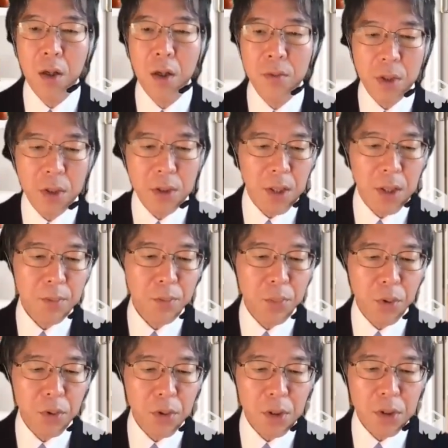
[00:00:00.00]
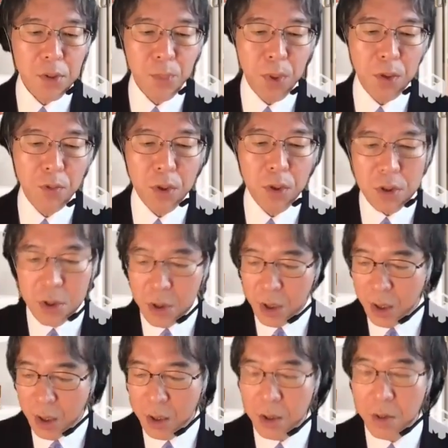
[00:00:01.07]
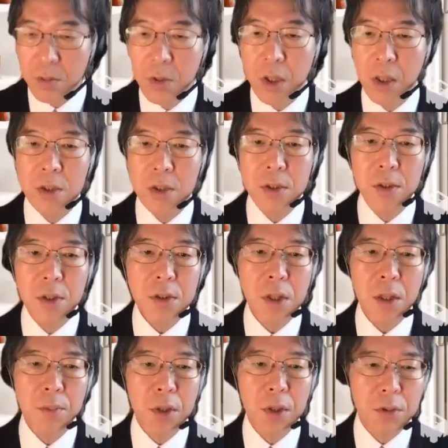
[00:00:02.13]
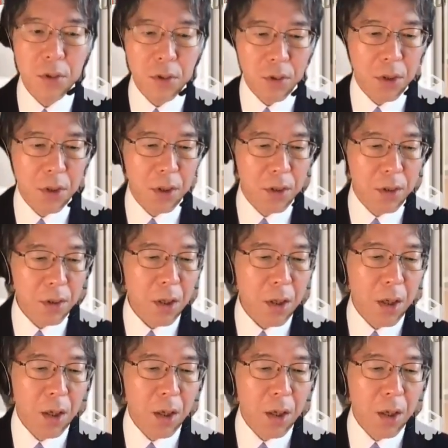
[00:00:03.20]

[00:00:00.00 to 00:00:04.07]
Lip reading: For example, the spin one chain with this Hamiltonian